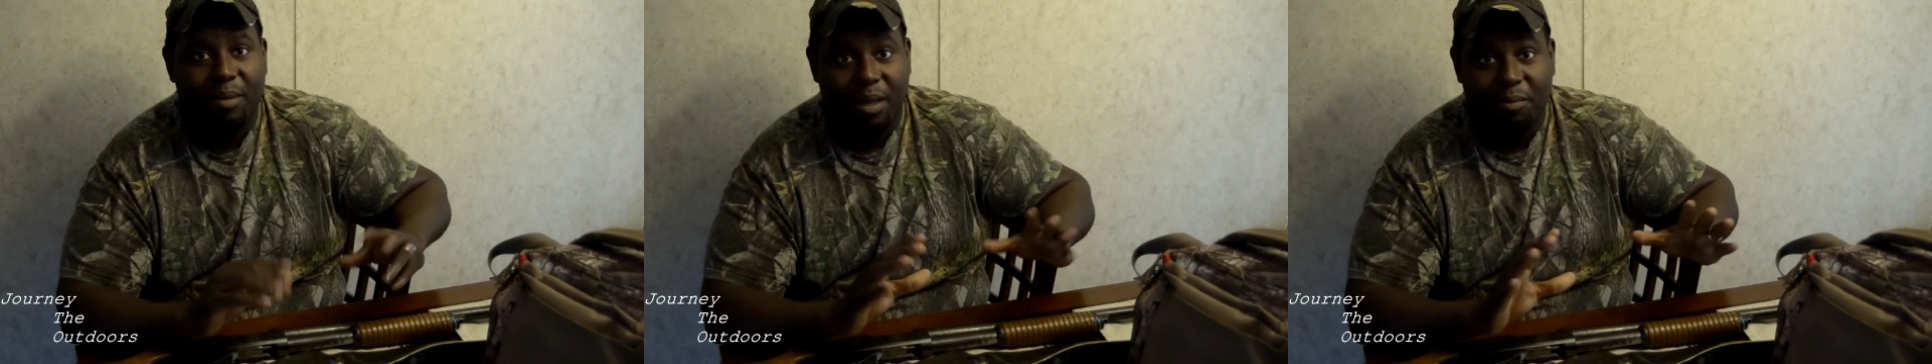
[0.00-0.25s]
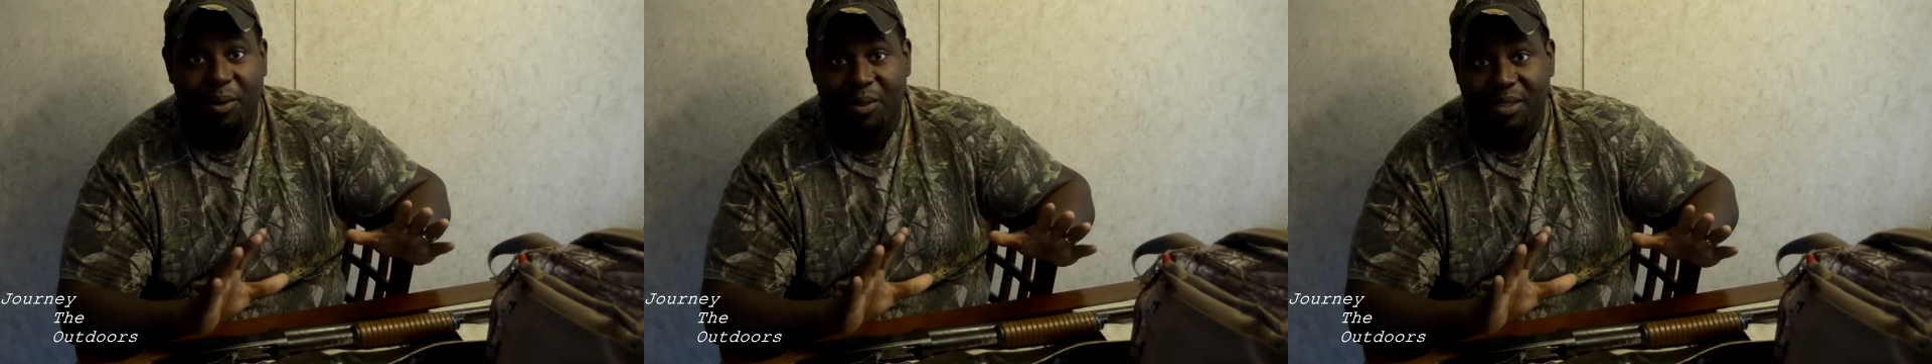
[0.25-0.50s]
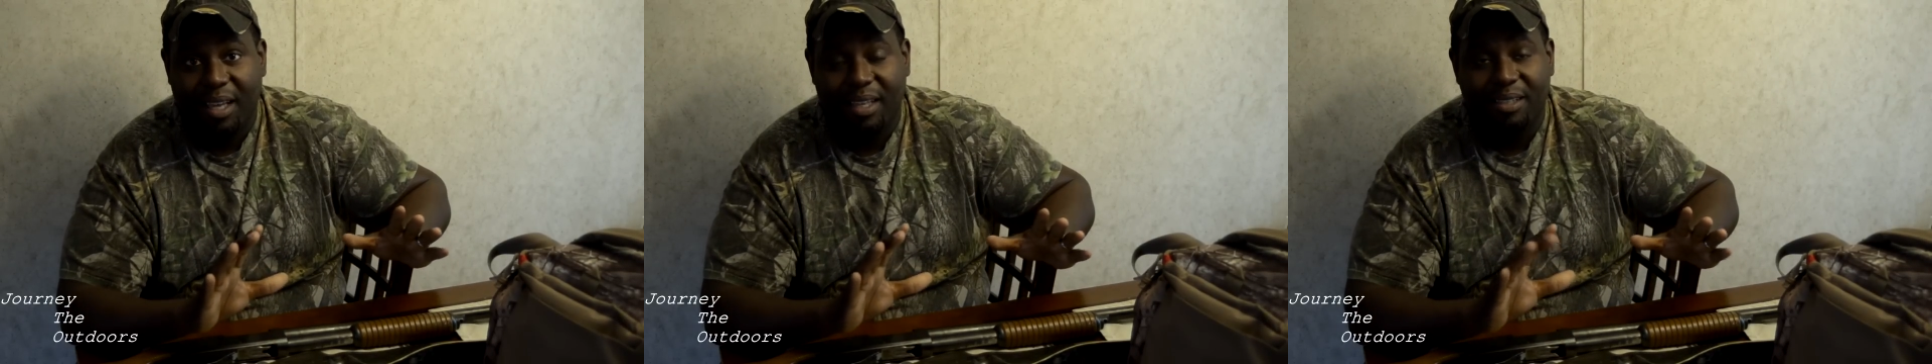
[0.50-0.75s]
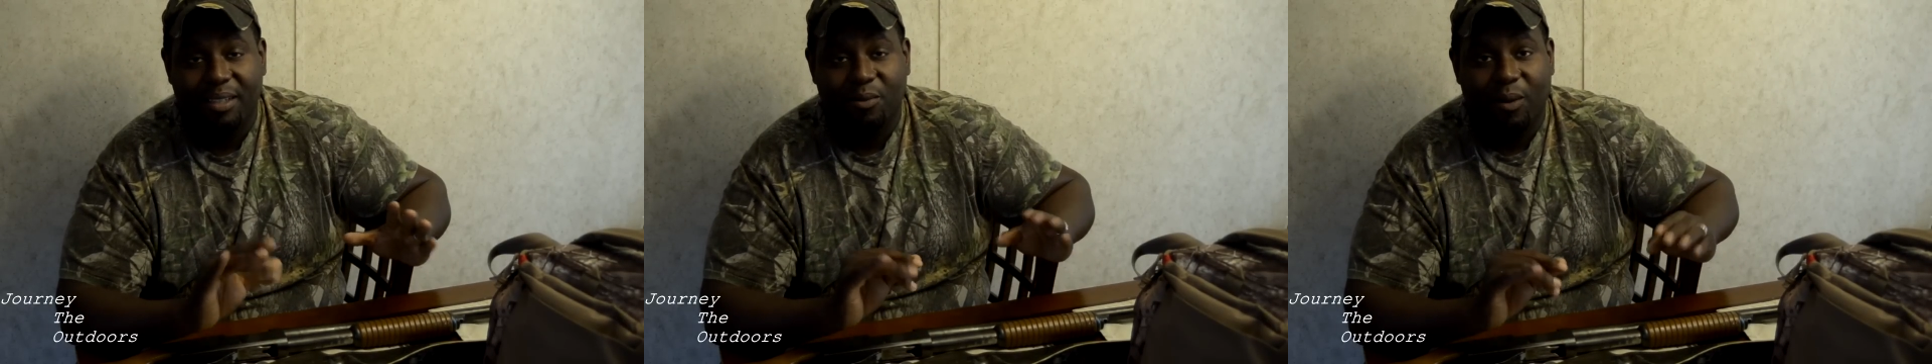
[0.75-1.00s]
in most
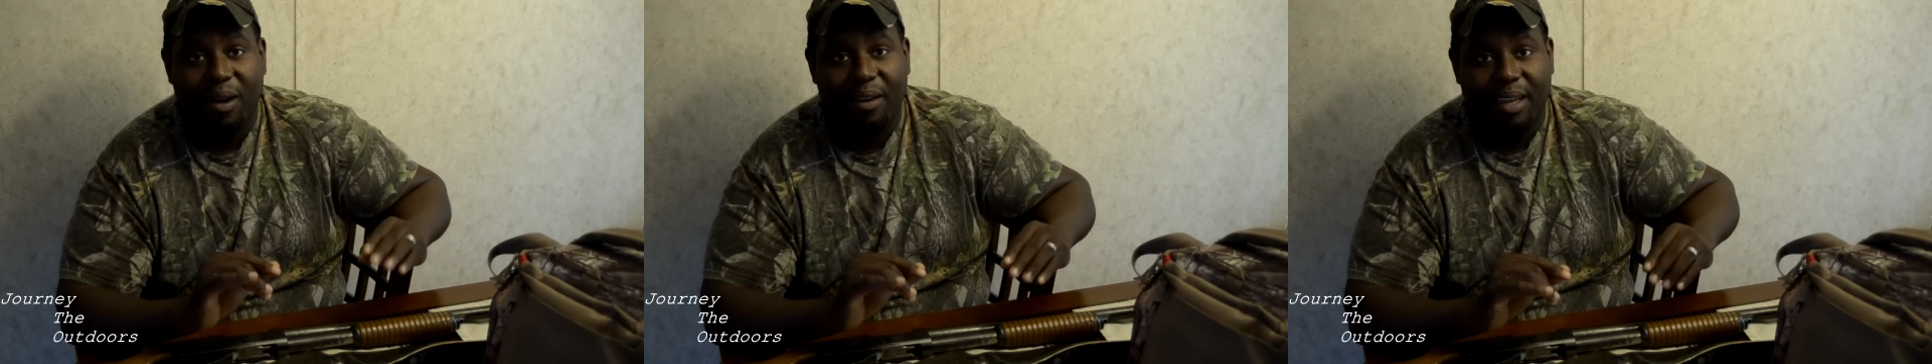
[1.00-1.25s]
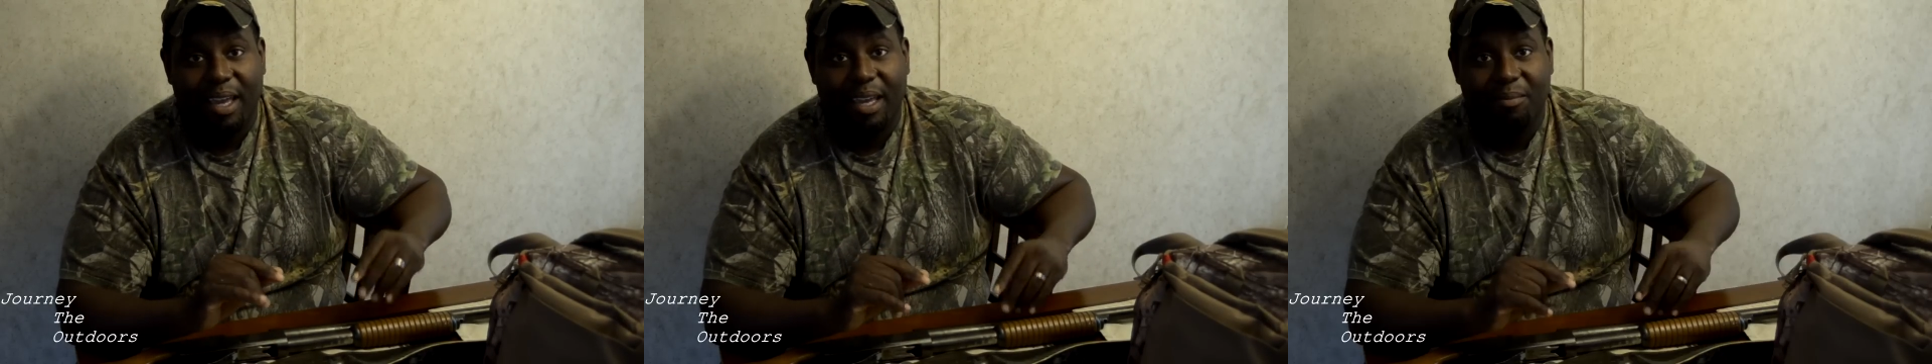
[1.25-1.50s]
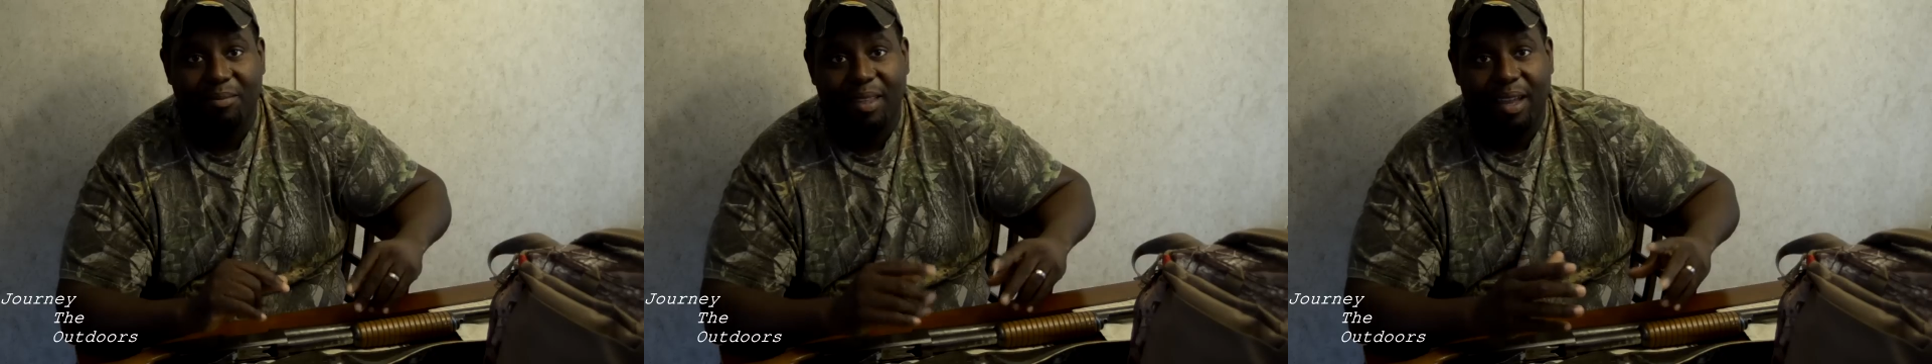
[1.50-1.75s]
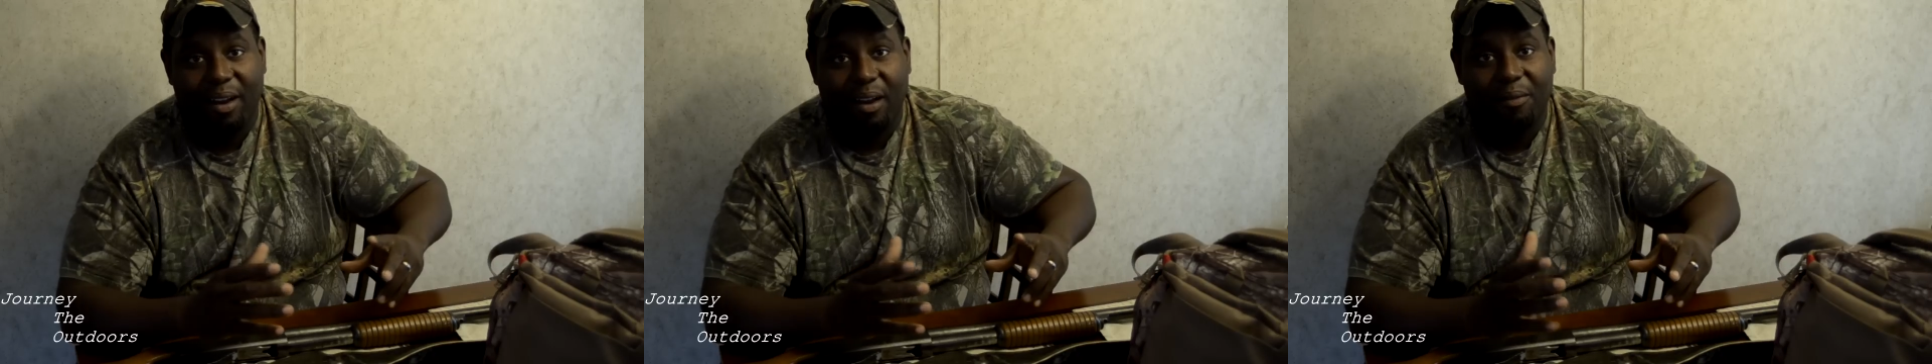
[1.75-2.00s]
cases wild game.
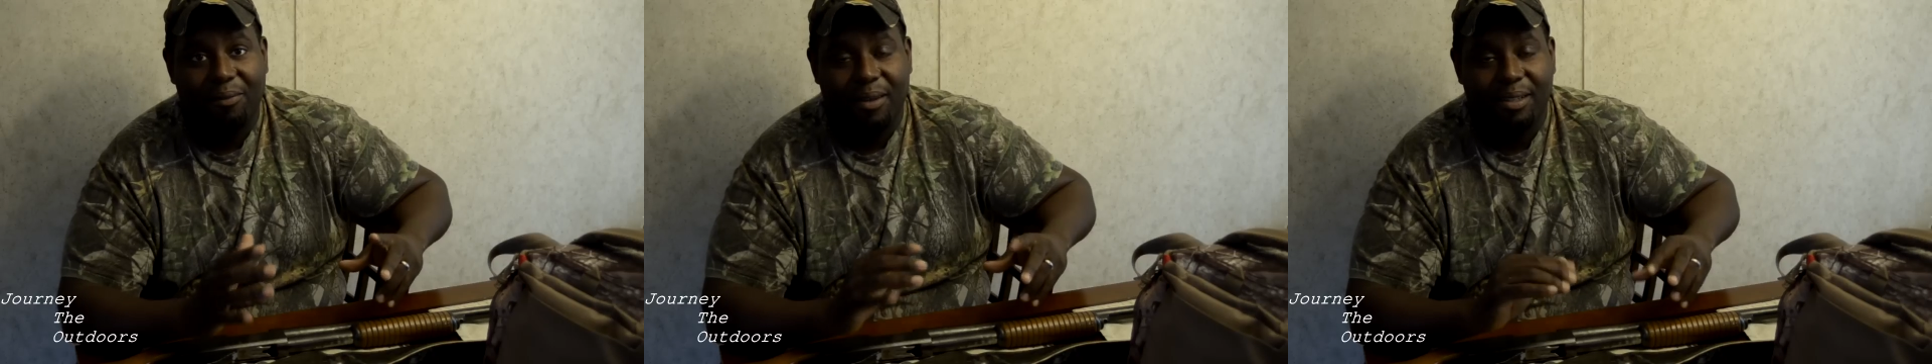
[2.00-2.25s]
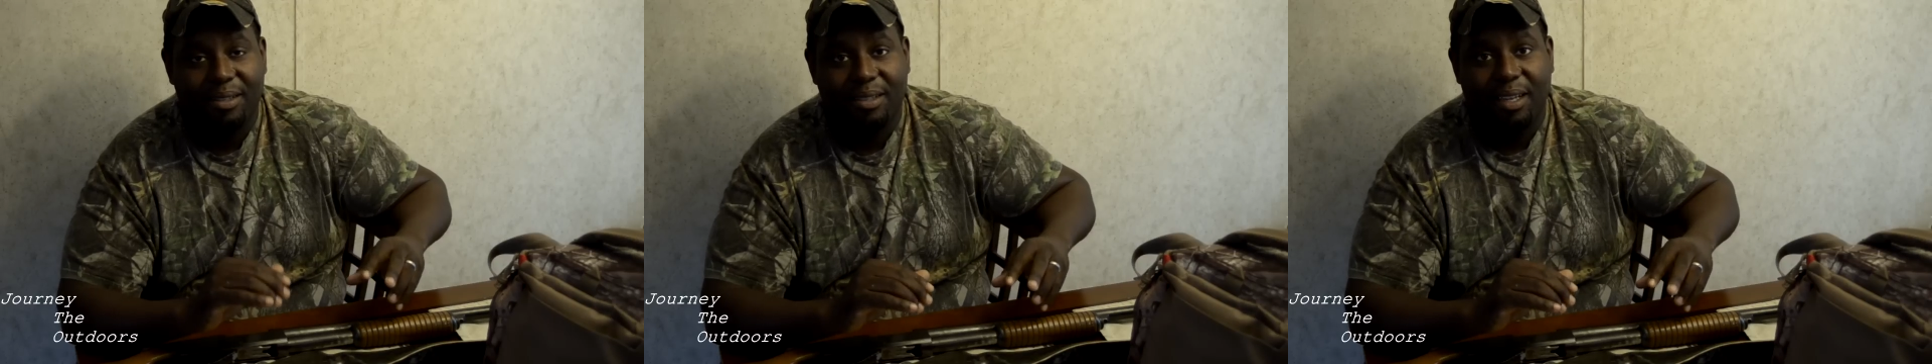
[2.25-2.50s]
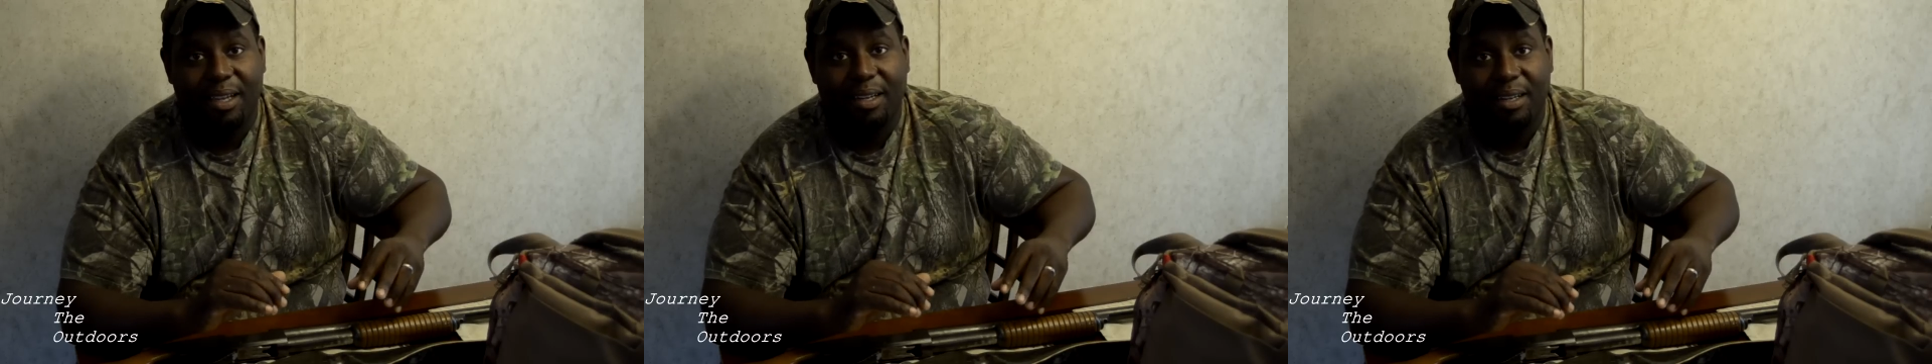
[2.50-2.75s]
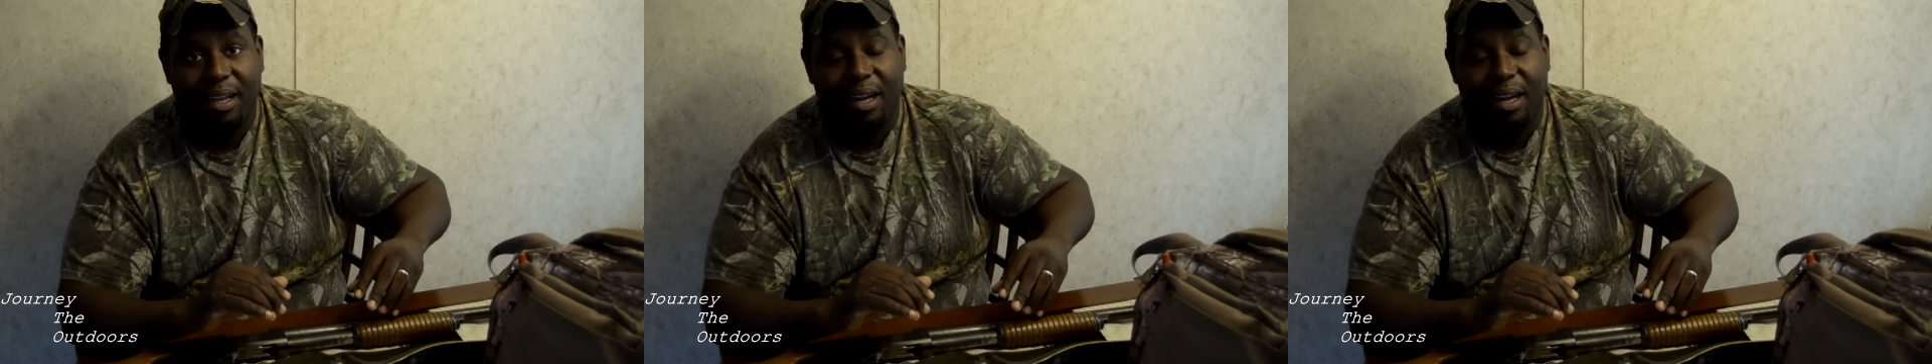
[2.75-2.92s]
There are fenced in